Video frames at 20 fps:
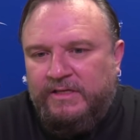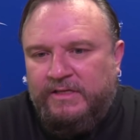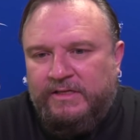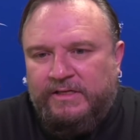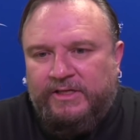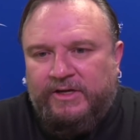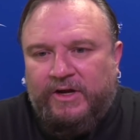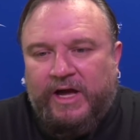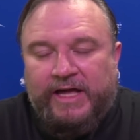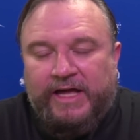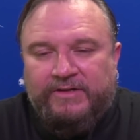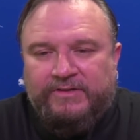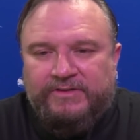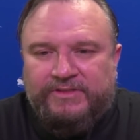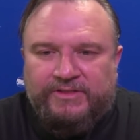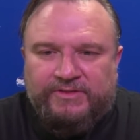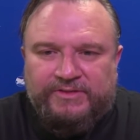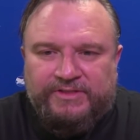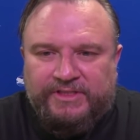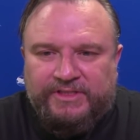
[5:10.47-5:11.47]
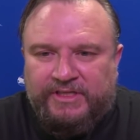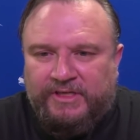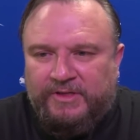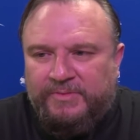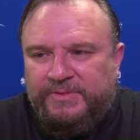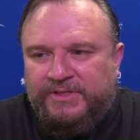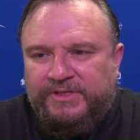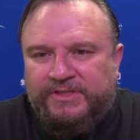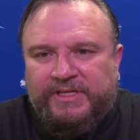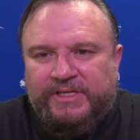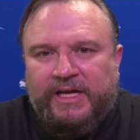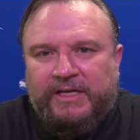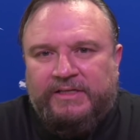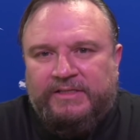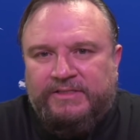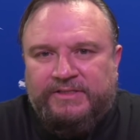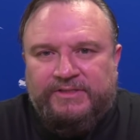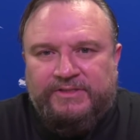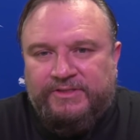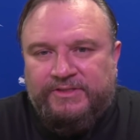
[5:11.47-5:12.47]
You know, I don't choose to come here. Doc
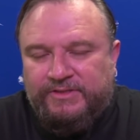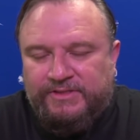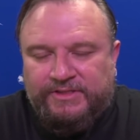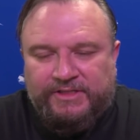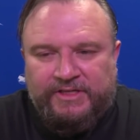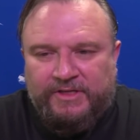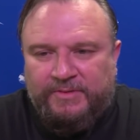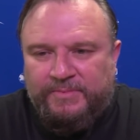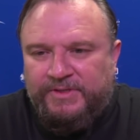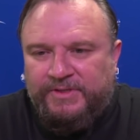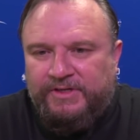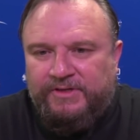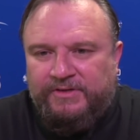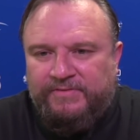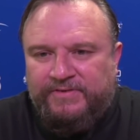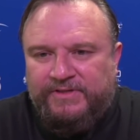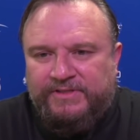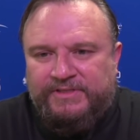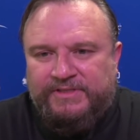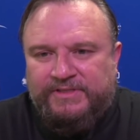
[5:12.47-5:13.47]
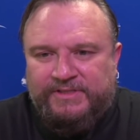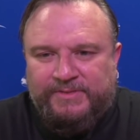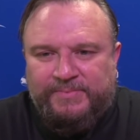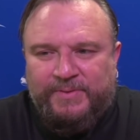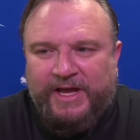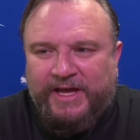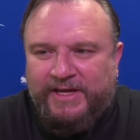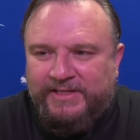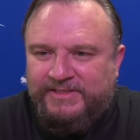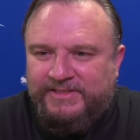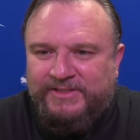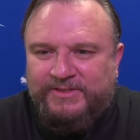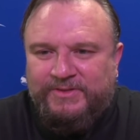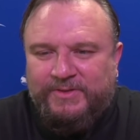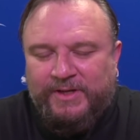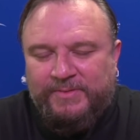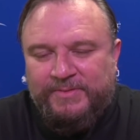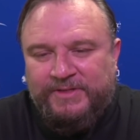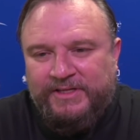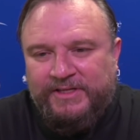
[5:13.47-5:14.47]
doesn't choose to come here if this is a bad situation.
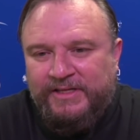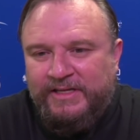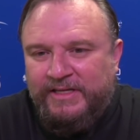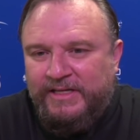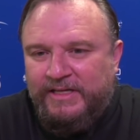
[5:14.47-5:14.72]
I mean,